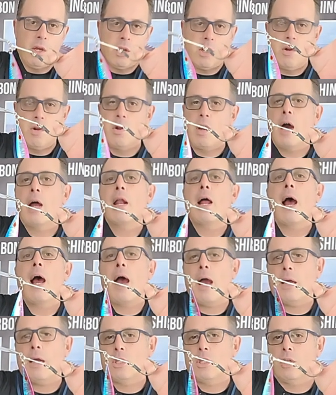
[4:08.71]
You're not
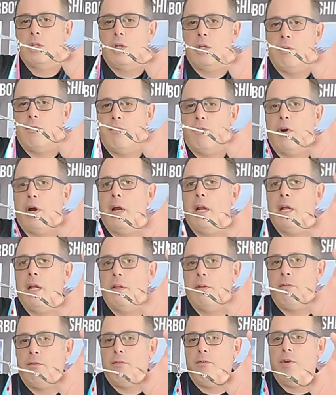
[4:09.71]
actually fighting
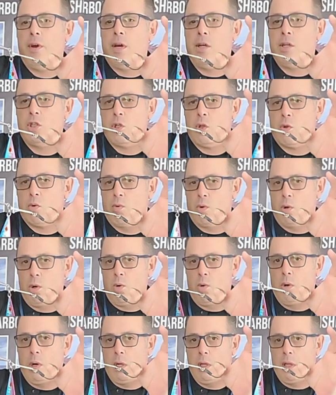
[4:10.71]
the fish
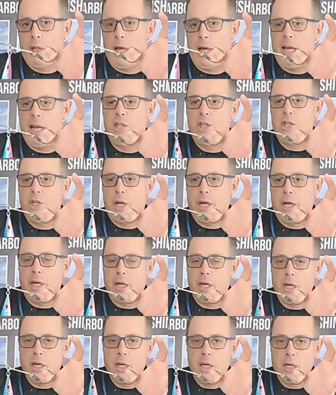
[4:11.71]
through a lead jig,